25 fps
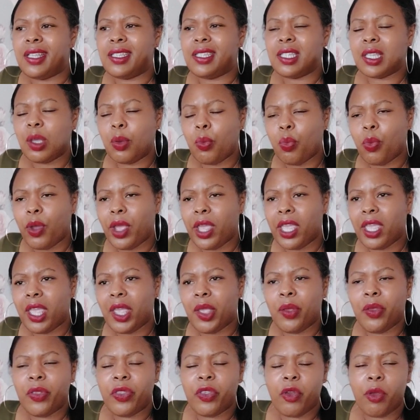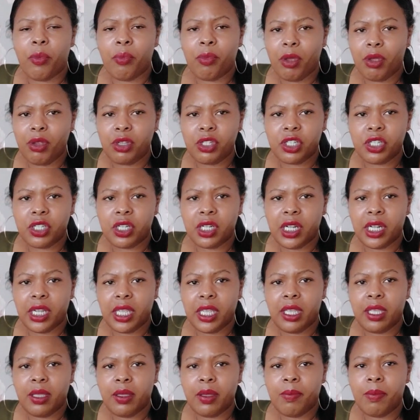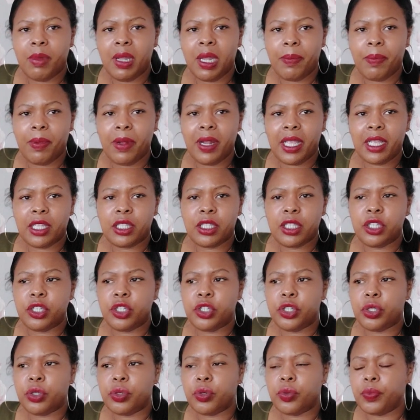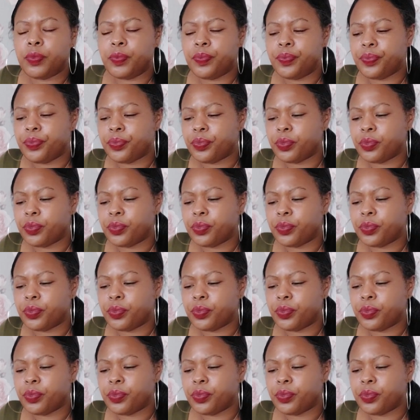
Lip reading: some way, either emotionally manipulated you